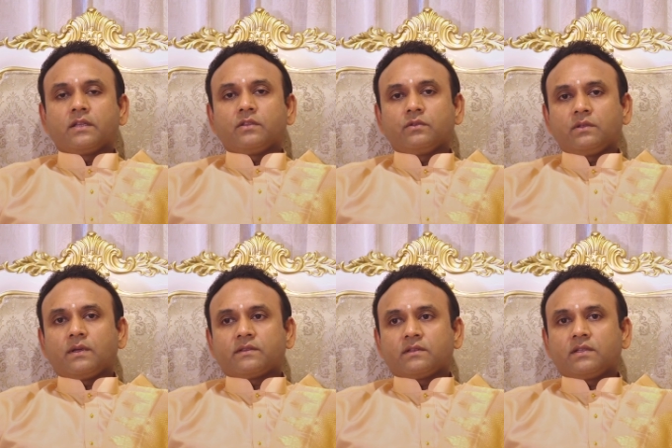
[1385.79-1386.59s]

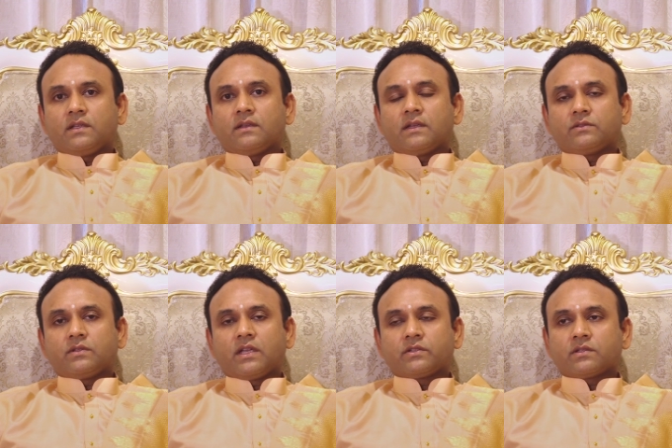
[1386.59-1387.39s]
university
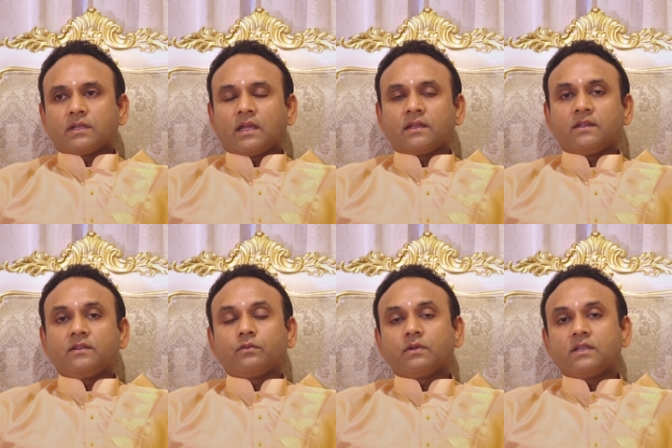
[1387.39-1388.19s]
education. And
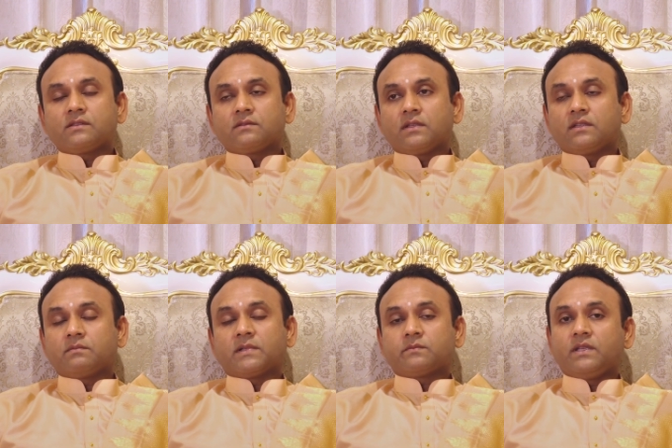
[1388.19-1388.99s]
in rurals, it
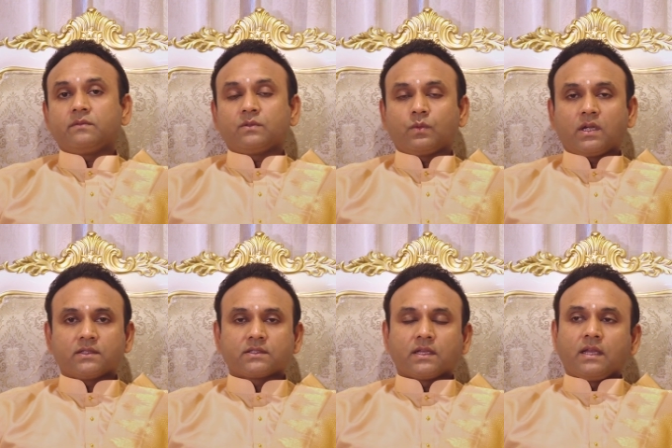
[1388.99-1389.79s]
must be even
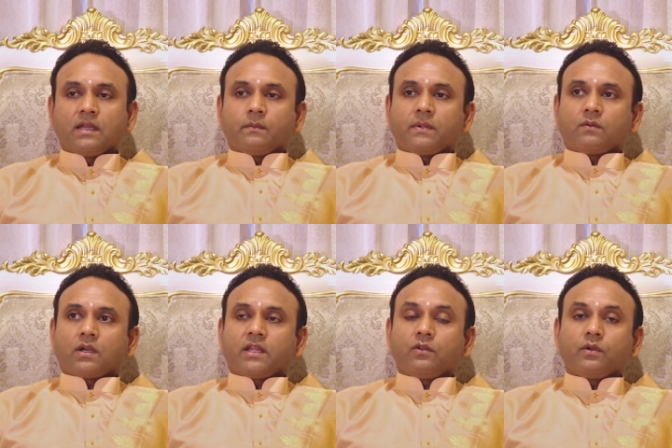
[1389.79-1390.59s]
worse. But
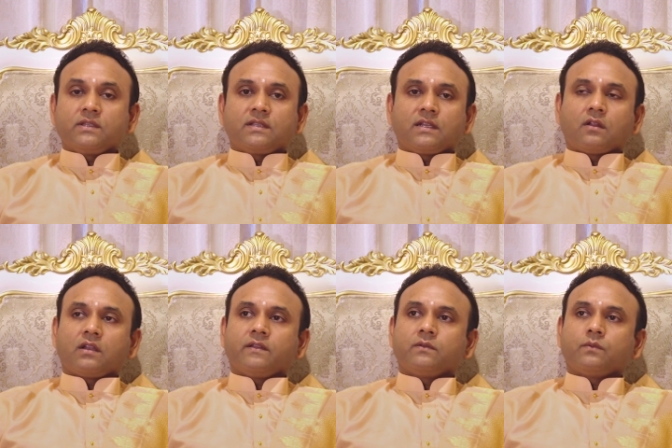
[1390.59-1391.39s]
what I know is that
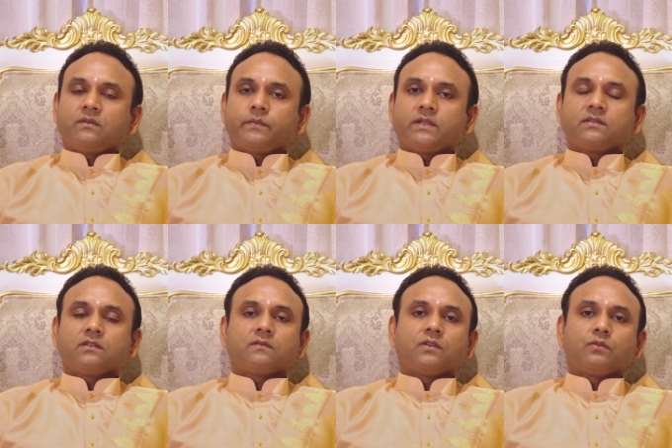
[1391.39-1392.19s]
not even
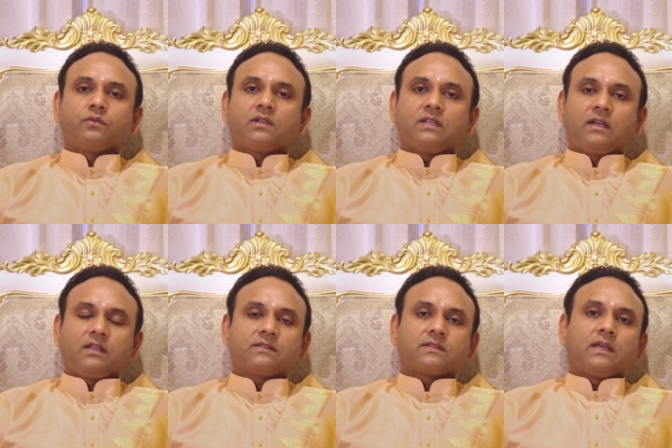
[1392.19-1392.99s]
1% of the rural
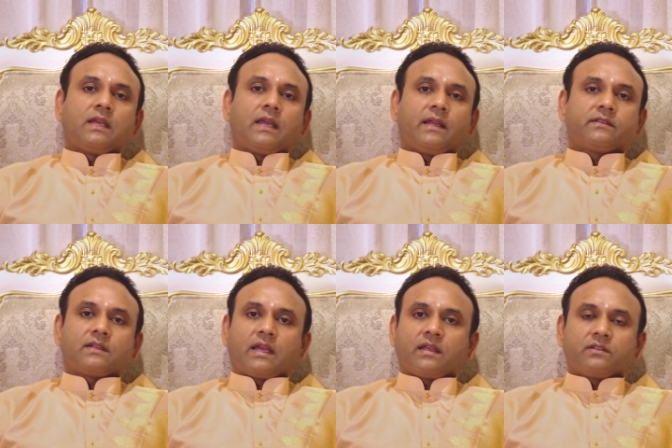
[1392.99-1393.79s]
girls enter
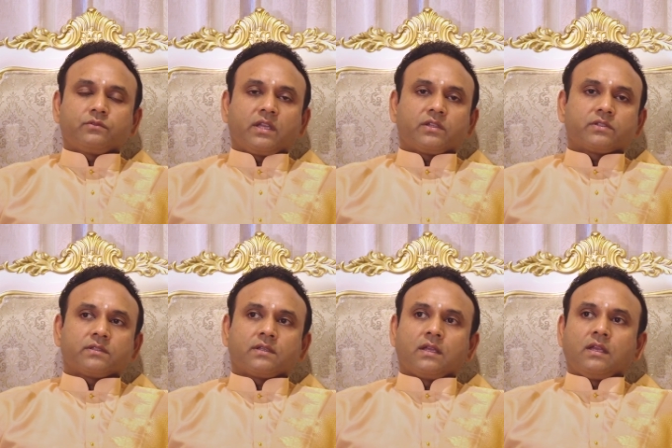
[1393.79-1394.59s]
higher
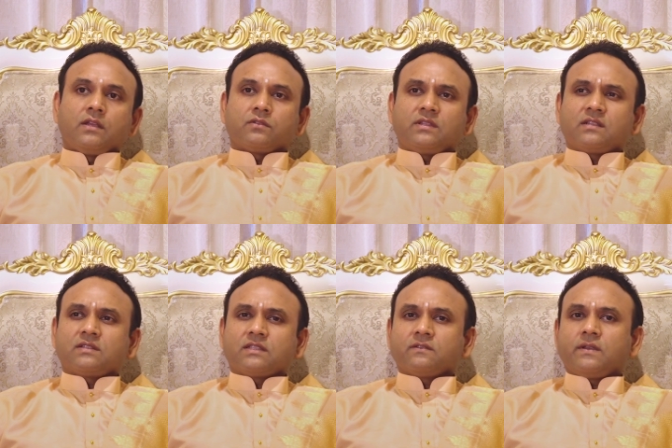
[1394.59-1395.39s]
education. So that's
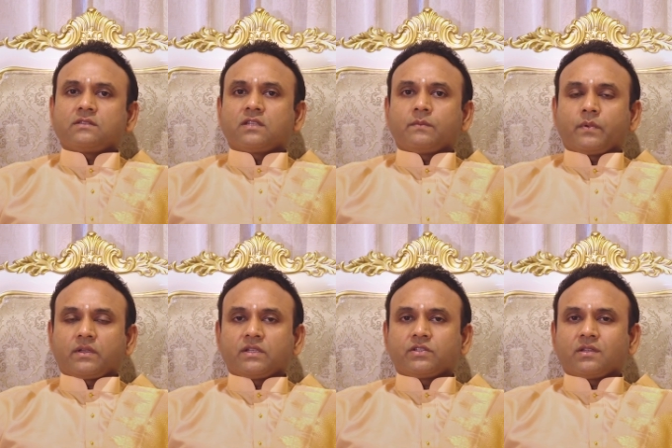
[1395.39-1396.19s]
such a wasted
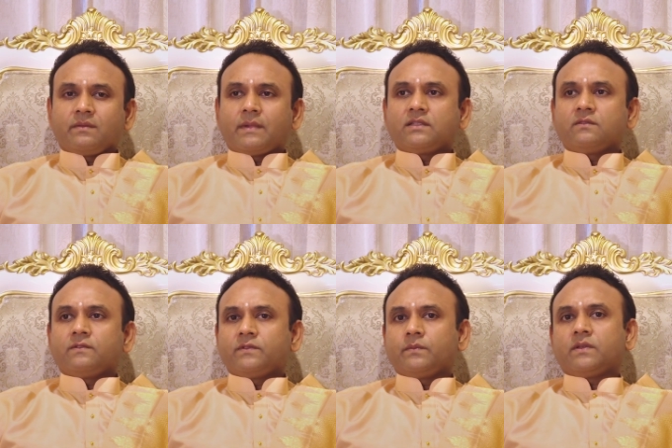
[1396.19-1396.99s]
potential. Imagine
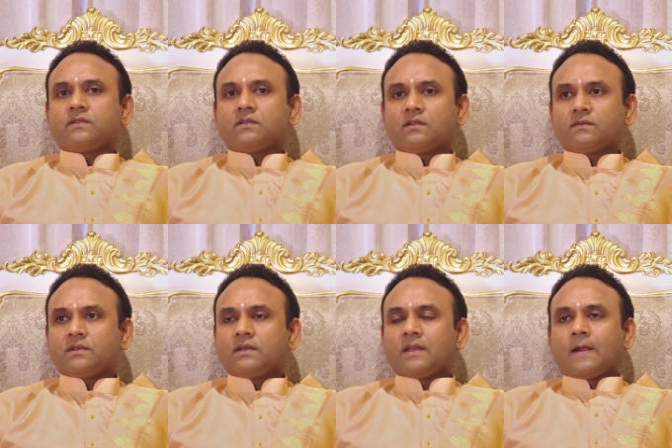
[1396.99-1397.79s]
50% of
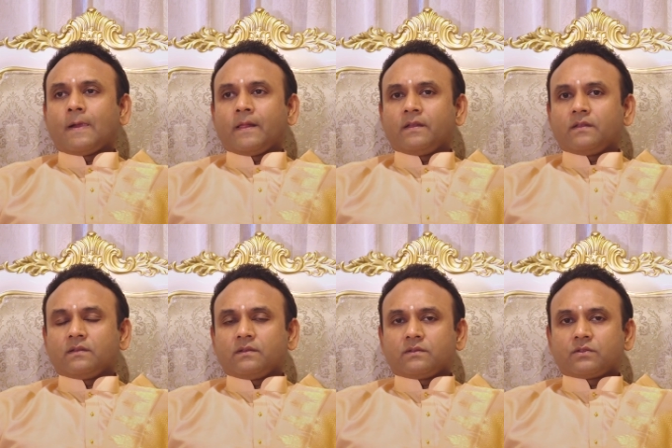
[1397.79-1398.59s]

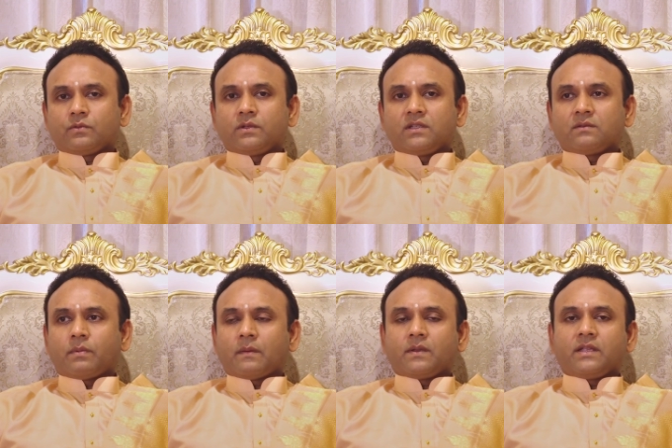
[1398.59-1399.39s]
the student
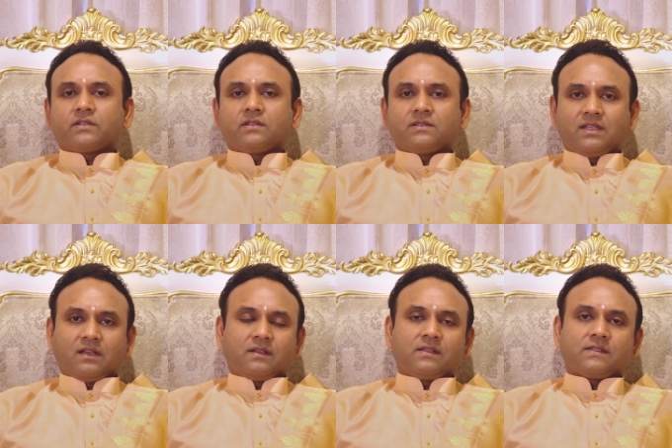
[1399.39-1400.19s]
population is
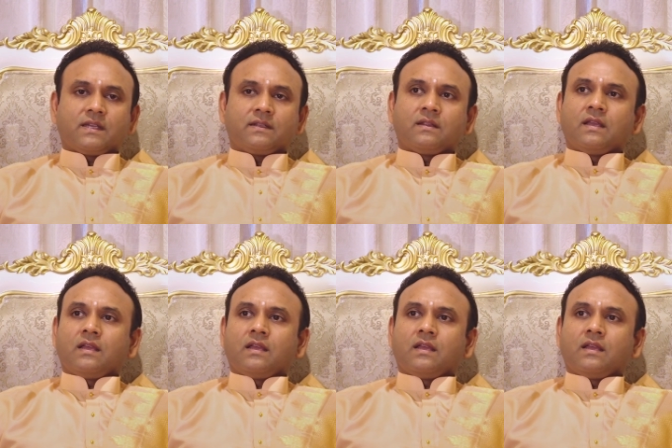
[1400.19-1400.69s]
girls and